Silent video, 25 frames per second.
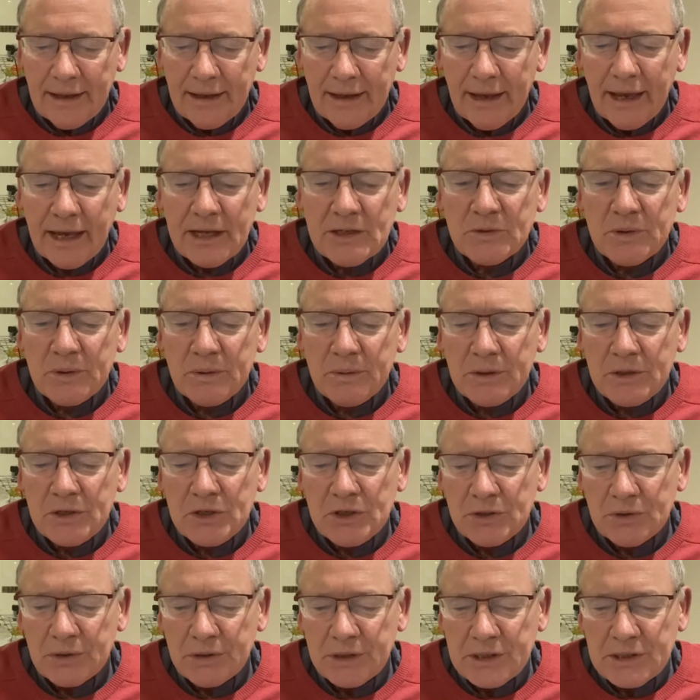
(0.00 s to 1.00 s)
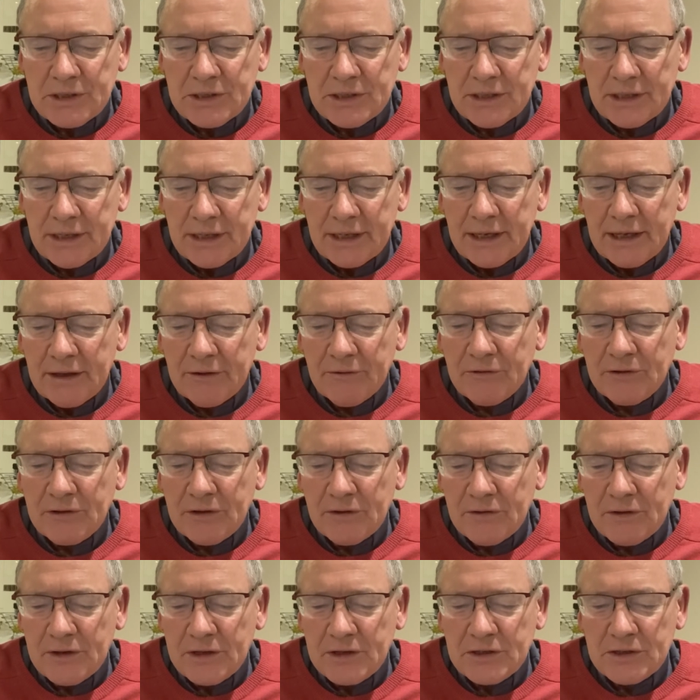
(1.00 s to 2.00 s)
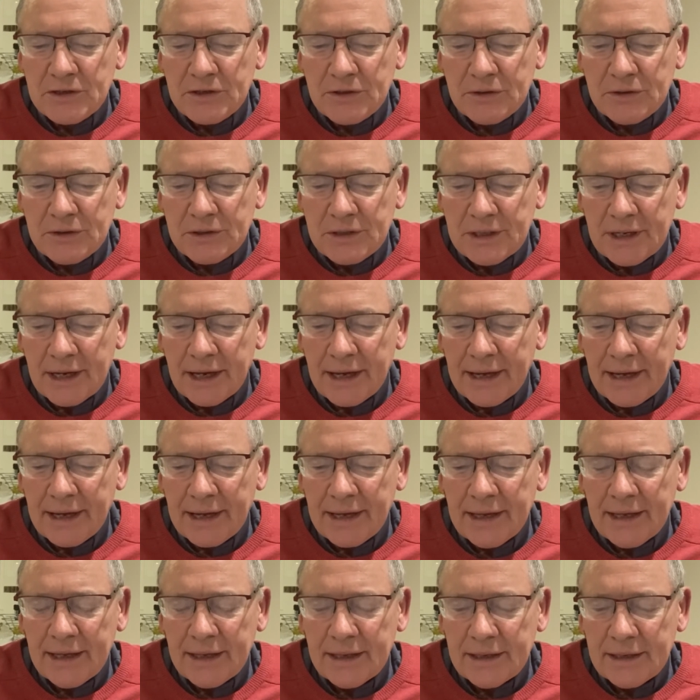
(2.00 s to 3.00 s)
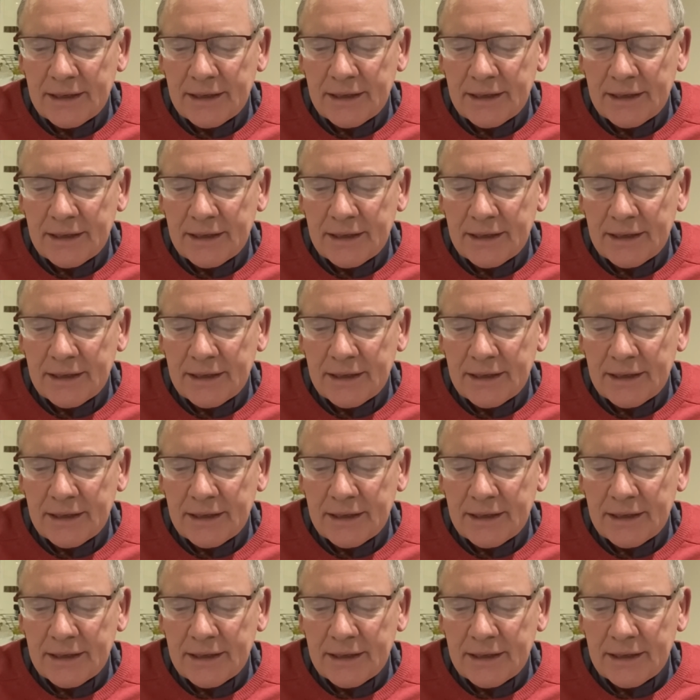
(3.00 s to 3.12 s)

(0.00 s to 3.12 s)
As we rejoice in the gift of this new day,